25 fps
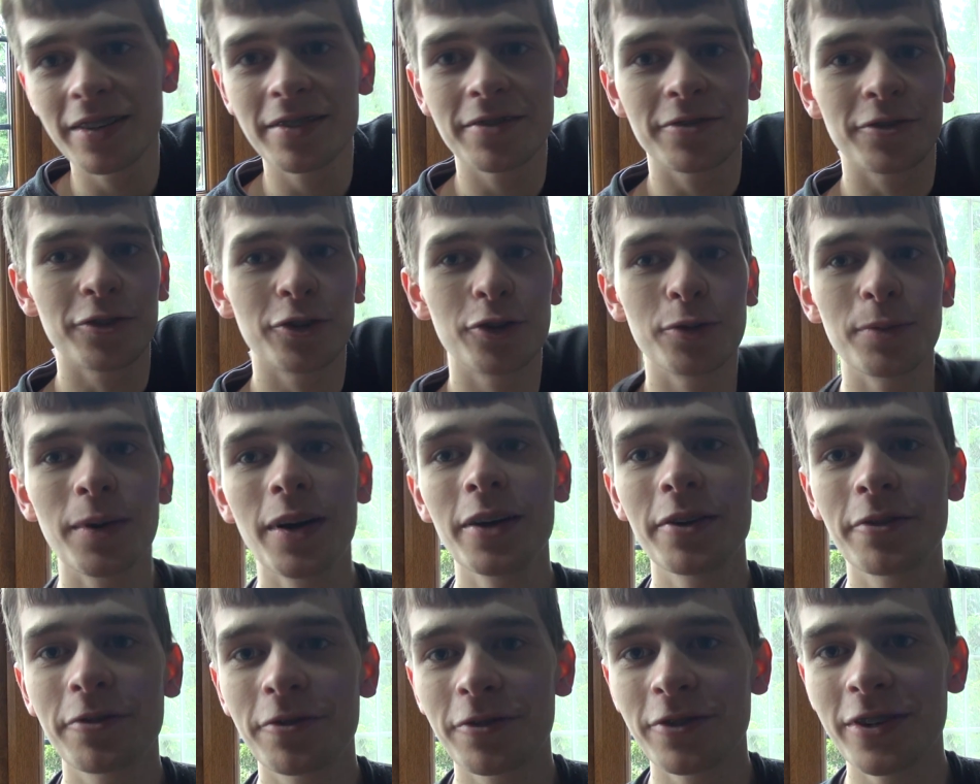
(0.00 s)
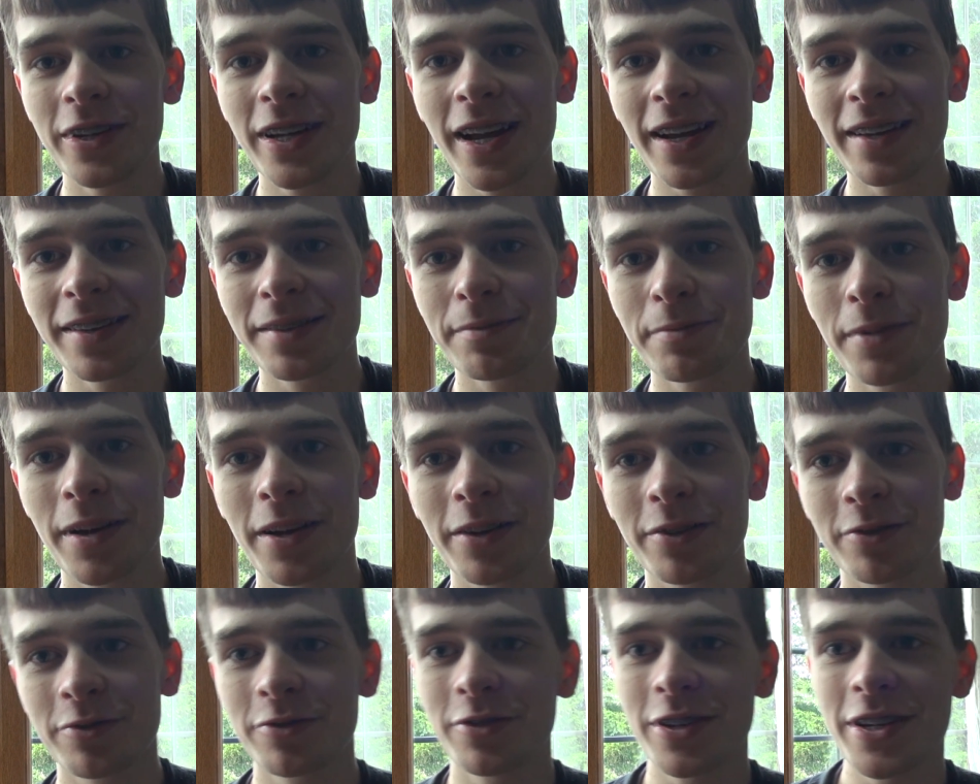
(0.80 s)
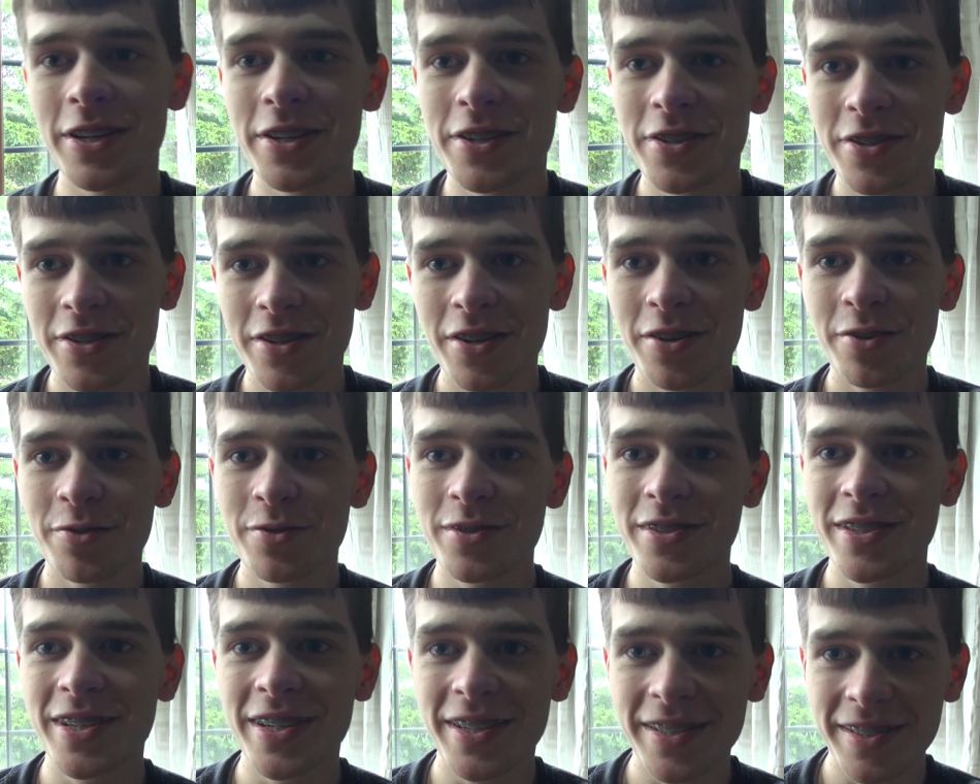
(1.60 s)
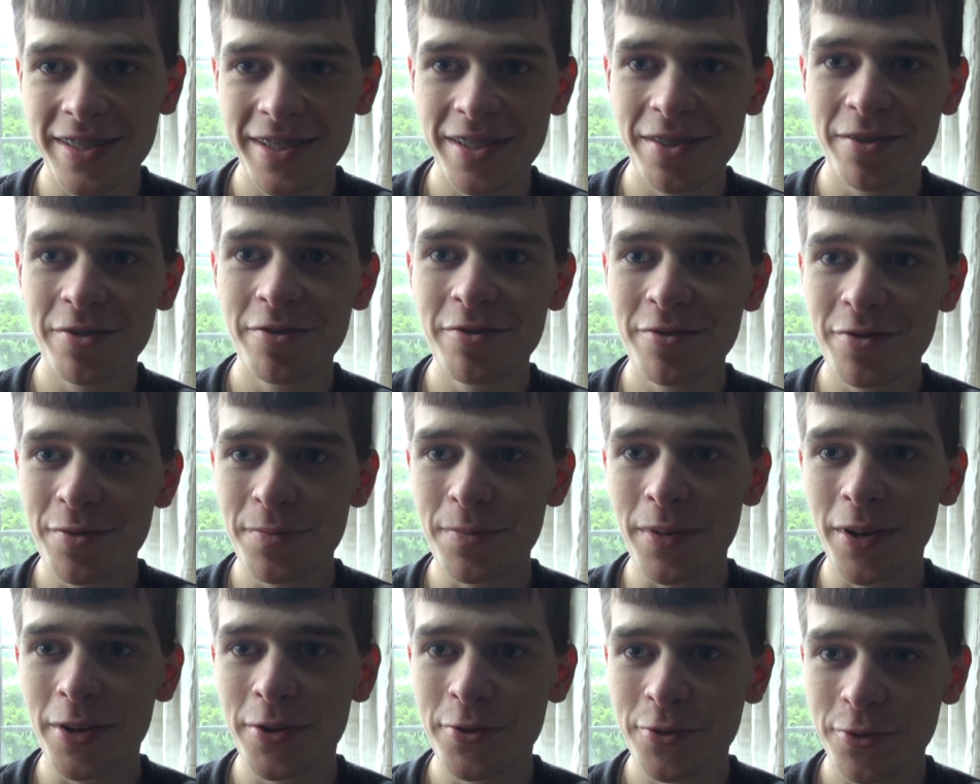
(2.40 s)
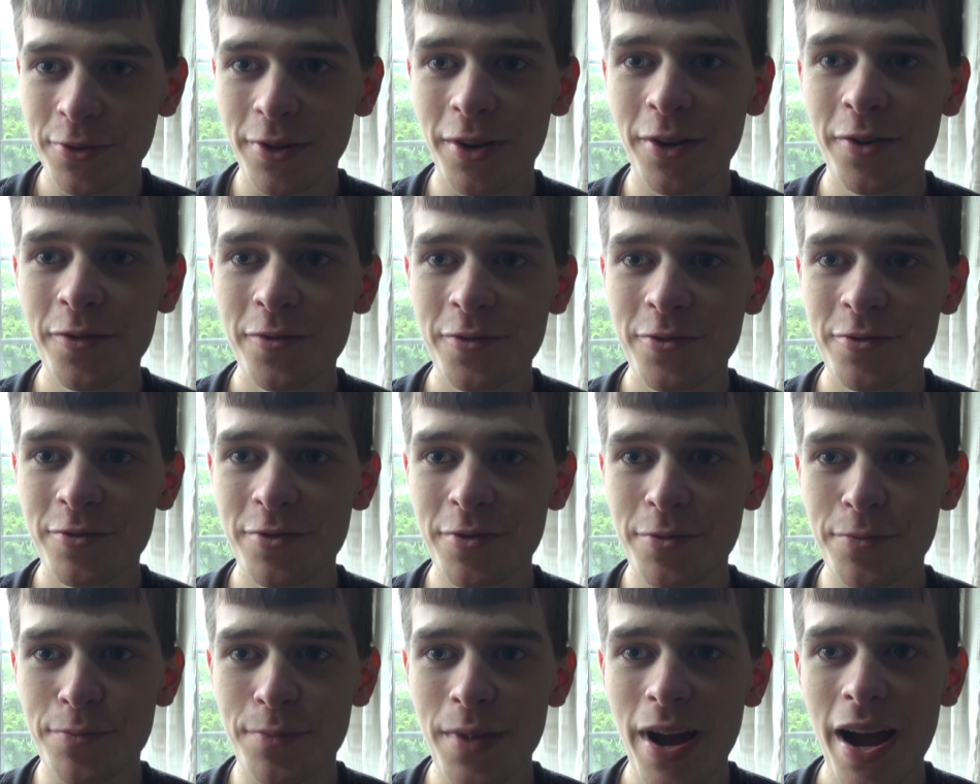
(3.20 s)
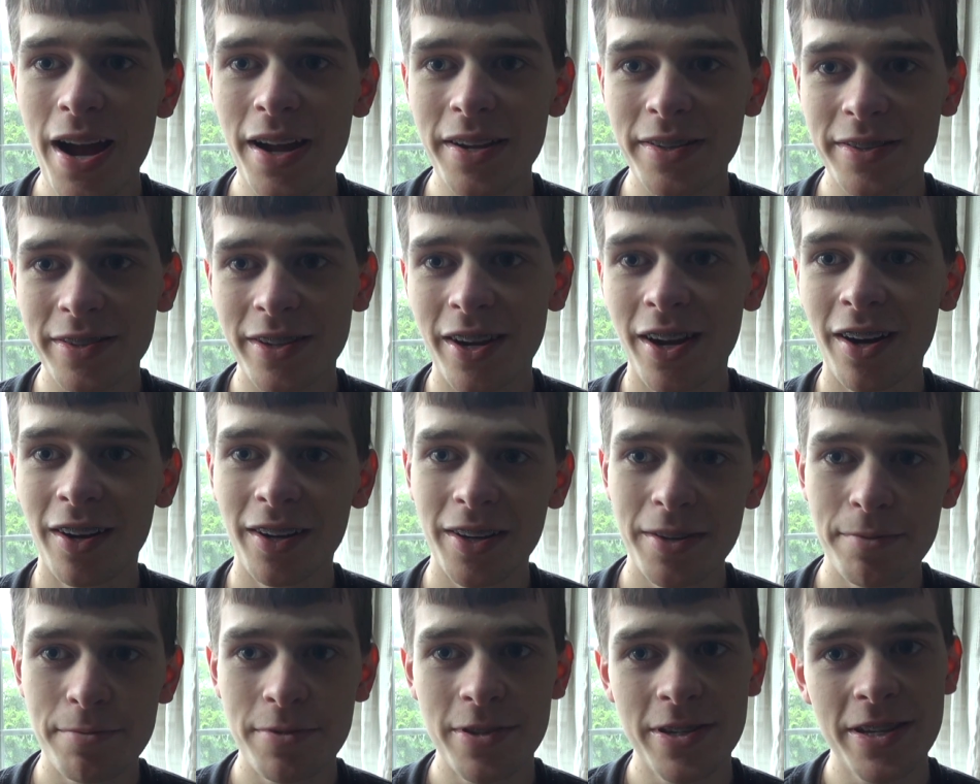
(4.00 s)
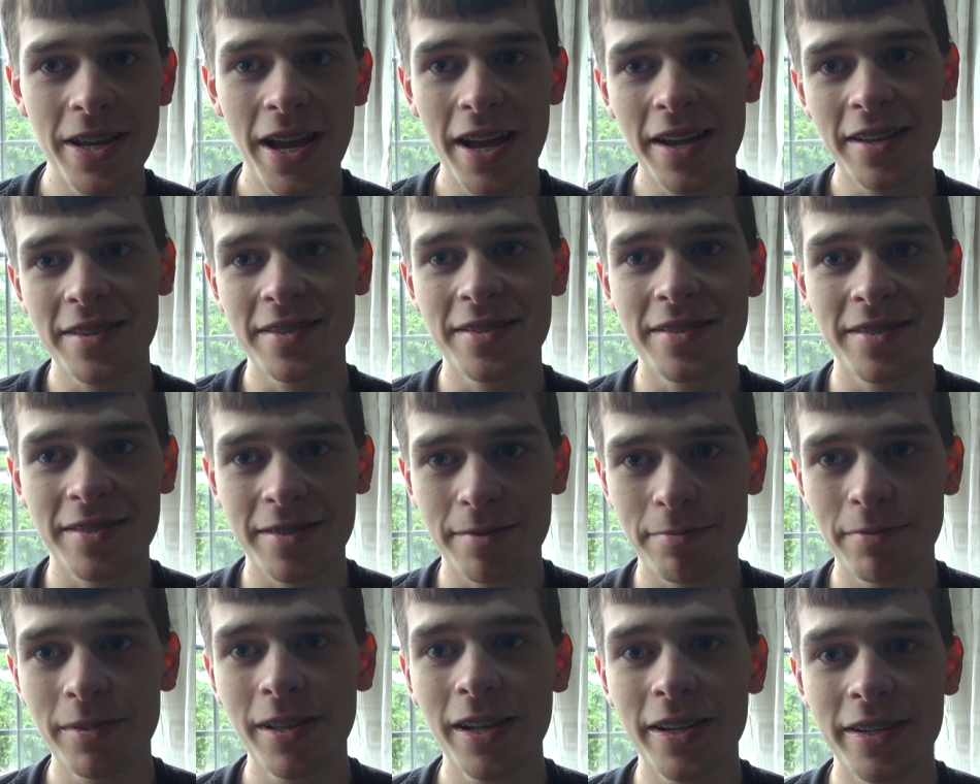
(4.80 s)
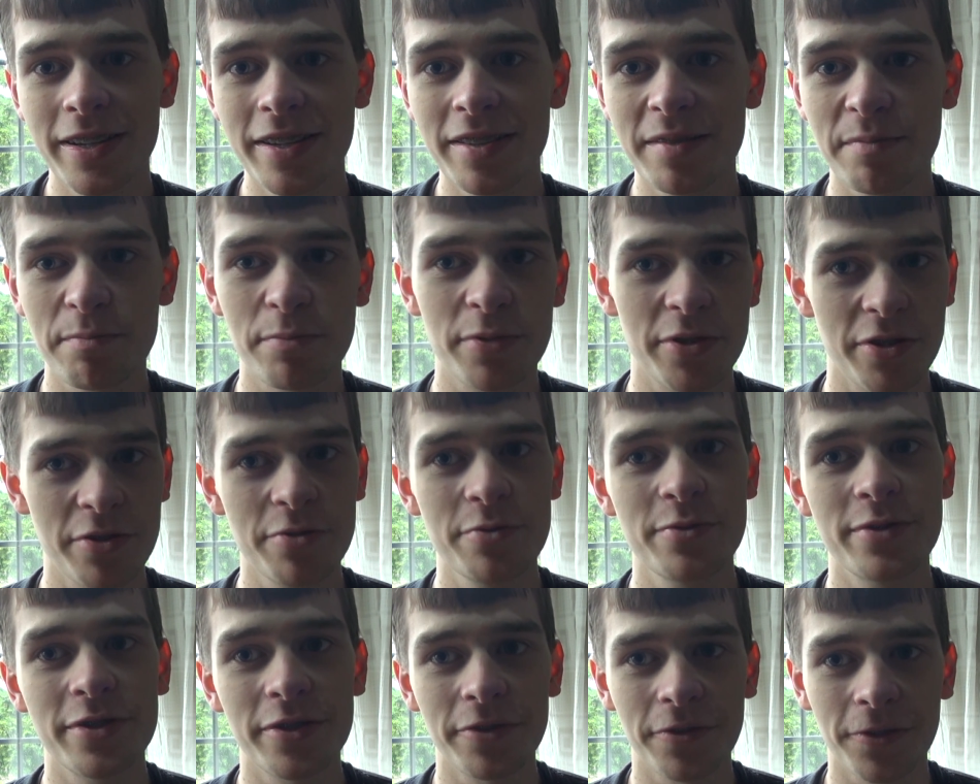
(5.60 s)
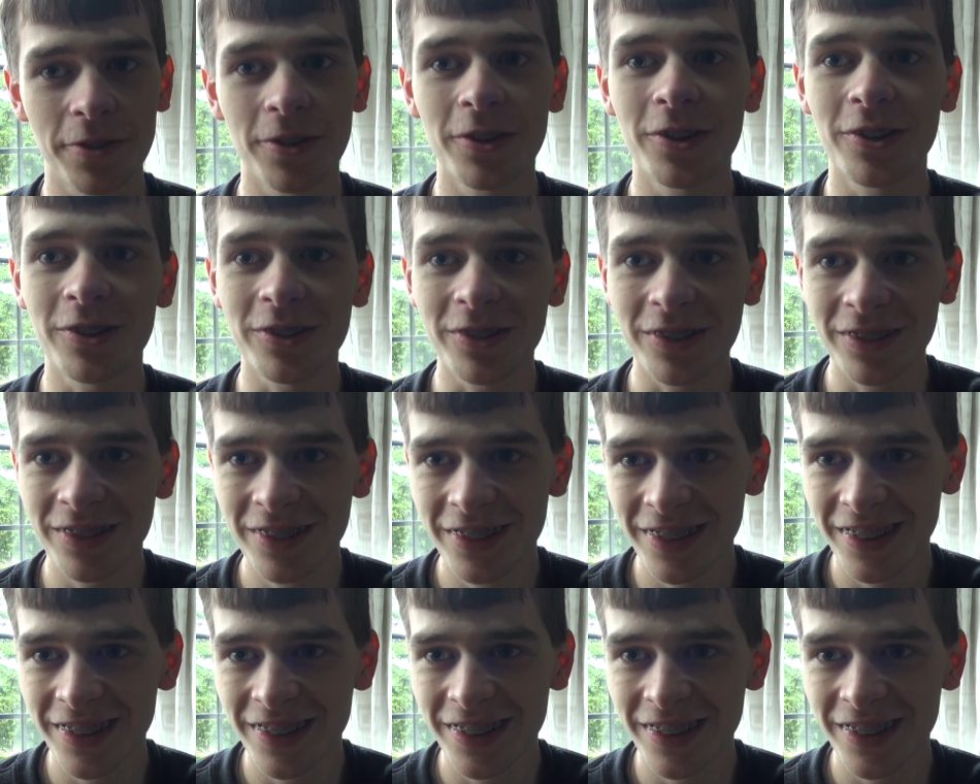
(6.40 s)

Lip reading: 4:3 aspect ratio, 1600 by 1200 matte IPS display. It's beautiful.